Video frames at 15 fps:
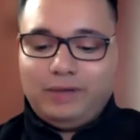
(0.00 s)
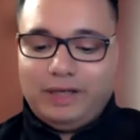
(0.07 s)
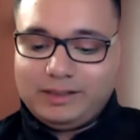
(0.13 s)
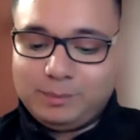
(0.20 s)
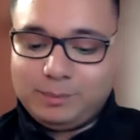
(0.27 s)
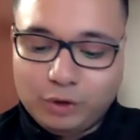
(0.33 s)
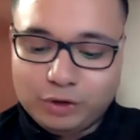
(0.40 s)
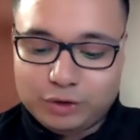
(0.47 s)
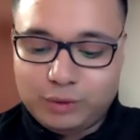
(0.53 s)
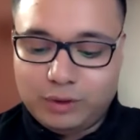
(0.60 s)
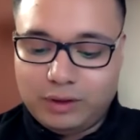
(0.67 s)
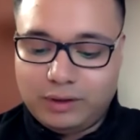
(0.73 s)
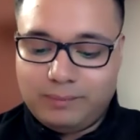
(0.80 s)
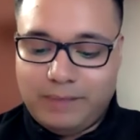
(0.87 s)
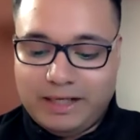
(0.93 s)
exposed to
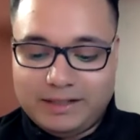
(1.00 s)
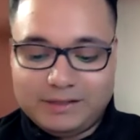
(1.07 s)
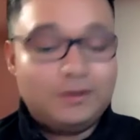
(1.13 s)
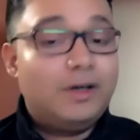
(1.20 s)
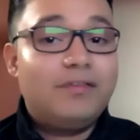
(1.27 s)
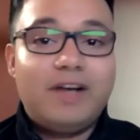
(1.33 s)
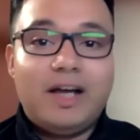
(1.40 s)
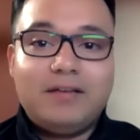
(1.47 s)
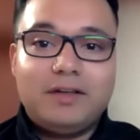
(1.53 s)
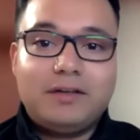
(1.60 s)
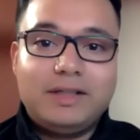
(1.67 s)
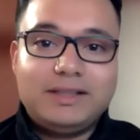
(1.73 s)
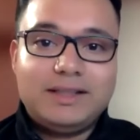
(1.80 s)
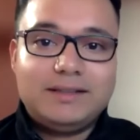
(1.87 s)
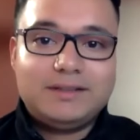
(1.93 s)
a minus 35
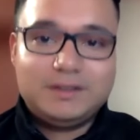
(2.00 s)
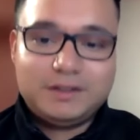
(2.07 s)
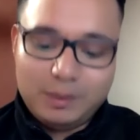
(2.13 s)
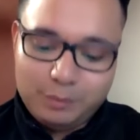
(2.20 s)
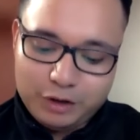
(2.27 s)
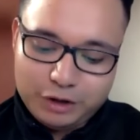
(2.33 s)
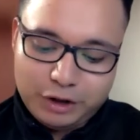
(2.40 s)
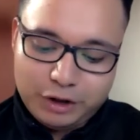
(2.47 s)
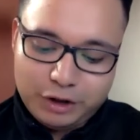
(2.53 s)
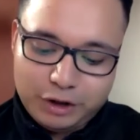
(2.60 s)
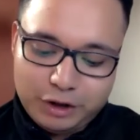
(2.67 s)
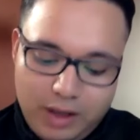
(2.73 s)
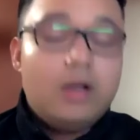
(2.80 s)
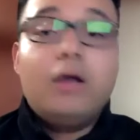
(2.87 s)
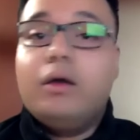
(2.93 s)
degrees Celsius temperature,
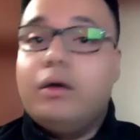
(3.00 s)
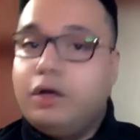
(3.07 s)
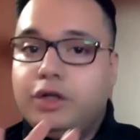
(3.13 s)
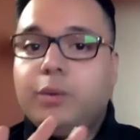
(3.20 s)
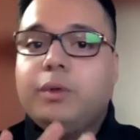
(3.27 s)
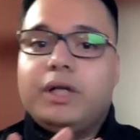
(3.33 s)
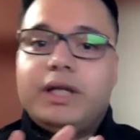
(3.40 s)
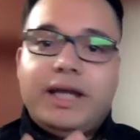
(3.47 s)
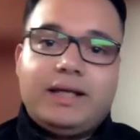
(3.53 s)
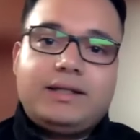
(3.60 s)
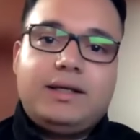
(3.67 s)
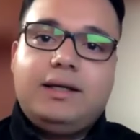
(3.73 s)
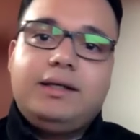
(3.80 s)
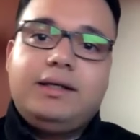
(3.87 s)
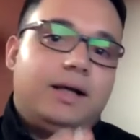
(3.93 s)
you would
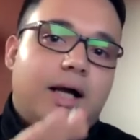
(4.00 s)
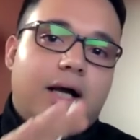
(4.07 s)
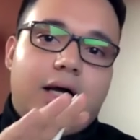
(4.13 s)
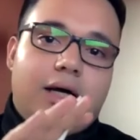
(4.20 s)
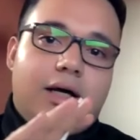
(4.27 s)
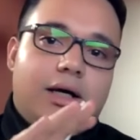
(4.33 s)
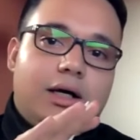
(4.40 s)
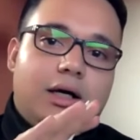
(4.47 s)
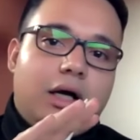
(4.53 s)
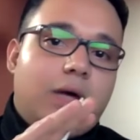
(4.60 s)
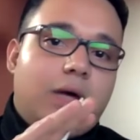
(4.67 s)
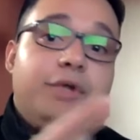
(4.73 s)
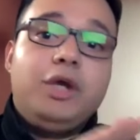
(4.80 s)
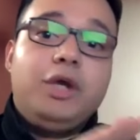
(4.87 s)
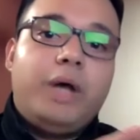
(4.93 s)
get
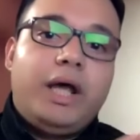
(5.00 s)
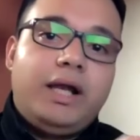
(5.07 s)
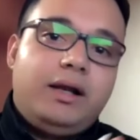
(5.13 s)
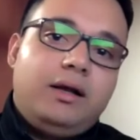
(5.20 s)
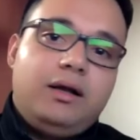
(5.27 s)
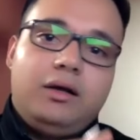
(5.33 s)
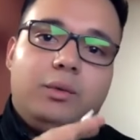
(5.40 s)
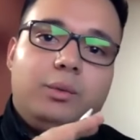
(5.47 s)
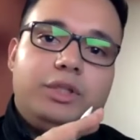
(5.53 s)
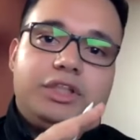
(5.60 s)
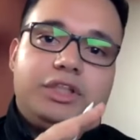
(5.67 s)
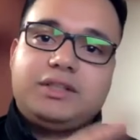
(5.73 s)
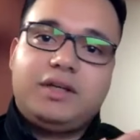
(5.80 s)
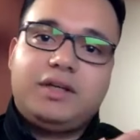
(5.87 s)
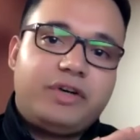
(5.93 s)
a mu n,
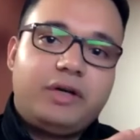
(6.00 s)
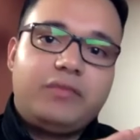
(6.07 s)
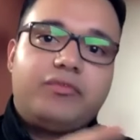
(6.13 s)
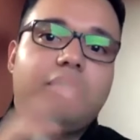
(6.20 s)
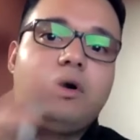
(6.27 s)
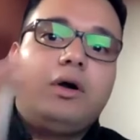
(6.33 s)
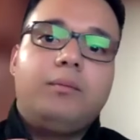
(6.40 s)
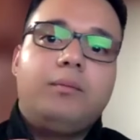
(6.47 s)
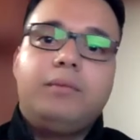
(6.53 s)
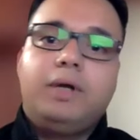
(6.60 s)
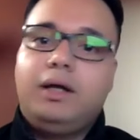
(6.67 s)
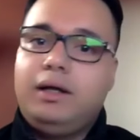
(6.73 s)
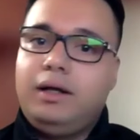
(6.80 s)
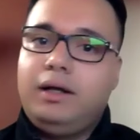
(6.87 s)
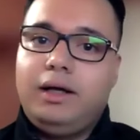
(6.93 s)
which is different from
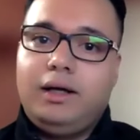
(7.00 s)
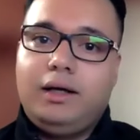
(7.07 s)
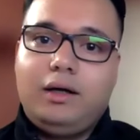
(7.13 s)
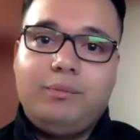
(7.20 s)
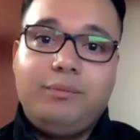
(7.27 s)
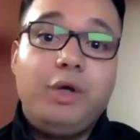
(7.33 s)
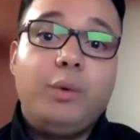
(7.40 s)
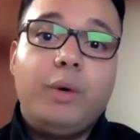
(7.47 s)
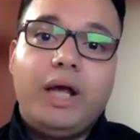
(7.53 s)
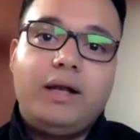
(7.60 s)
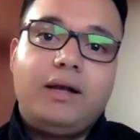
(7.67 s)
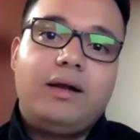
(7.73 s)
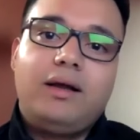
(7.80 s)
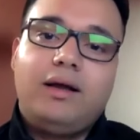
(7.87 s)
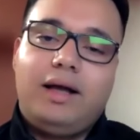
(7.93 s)
mu
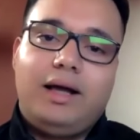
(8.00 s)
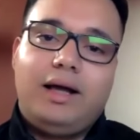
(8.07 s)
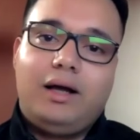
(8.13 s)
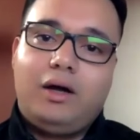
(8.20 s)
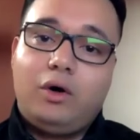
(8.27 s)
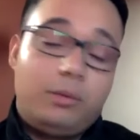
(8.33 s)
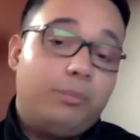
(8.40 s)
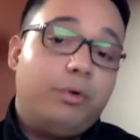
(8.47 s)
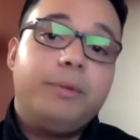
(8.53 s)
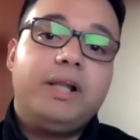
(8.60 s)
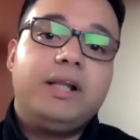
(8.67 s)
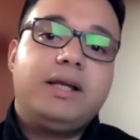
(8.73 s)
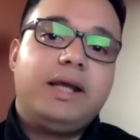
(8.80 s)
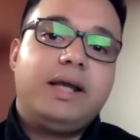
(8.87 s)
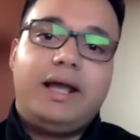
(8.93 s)
n or
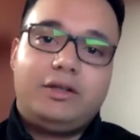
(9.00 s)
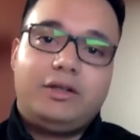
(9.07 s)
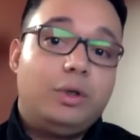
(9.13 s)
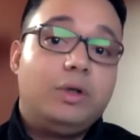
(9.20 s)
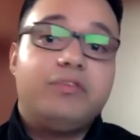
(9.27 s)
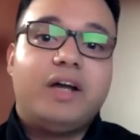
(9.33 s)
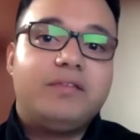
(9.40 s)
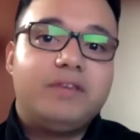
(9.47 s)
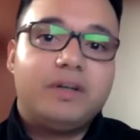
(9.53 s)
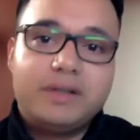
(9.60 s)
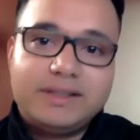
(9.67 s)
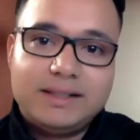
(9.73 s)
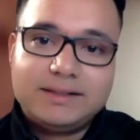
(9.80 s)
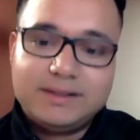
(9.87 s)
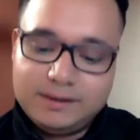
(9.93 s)
mobility at 25
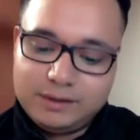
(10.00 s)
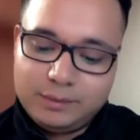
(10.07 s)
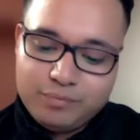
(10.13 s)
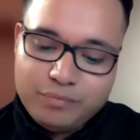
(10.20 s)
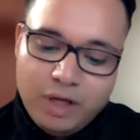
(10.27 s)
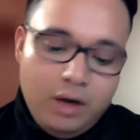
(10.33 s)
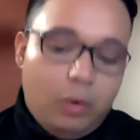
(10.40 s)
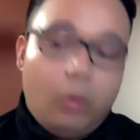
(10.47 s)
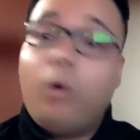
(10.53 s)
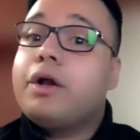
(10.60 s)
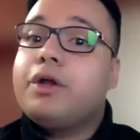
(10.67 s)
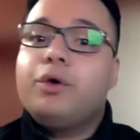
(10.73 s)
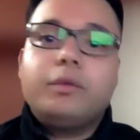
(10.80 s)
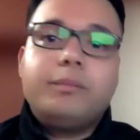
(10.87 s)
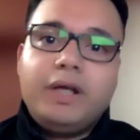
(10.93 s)
degrees Celsius. Or
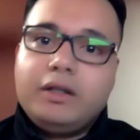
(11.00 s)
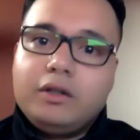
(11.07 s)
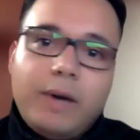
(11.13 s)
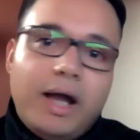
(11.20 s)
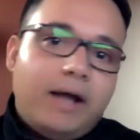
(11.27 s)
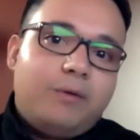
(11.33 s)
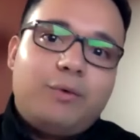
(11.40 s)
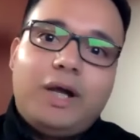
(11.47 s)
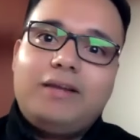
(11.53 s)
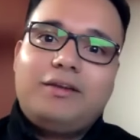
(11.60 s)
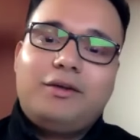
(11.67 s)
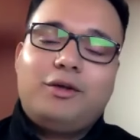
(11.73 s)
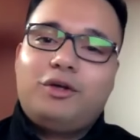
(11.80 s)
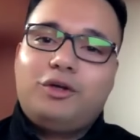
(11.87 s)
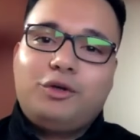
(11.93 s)
you could be in Dubai, right?
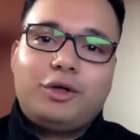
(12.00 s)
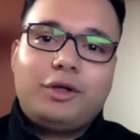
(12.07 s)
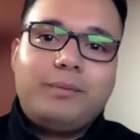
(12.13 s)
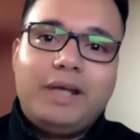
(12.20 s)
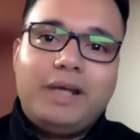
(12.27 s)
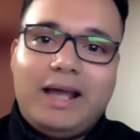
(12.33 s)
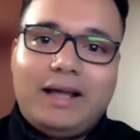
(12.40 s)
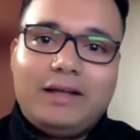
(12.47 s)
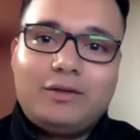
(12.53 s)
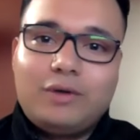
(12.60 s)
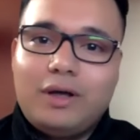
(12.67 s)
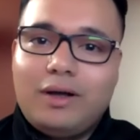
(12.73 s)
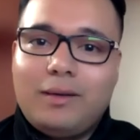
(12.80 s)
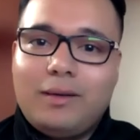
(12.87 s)
You could be at